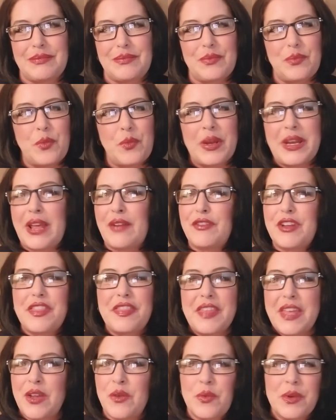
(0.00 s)
when
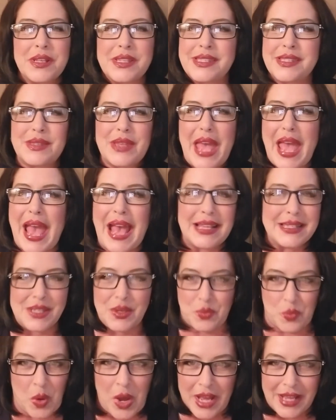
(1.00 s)
everything was as
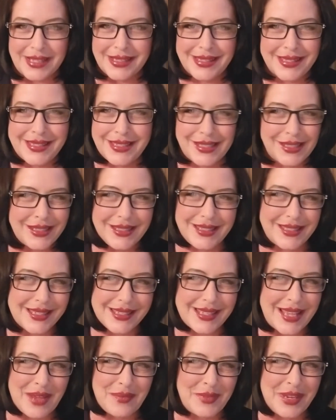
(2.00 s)
it was.
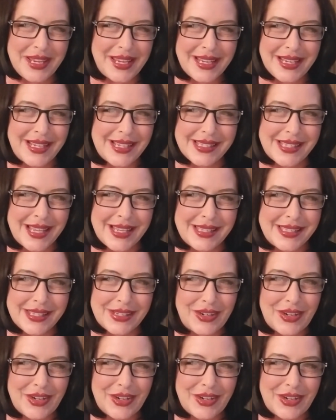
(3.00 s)
Does that make any sense at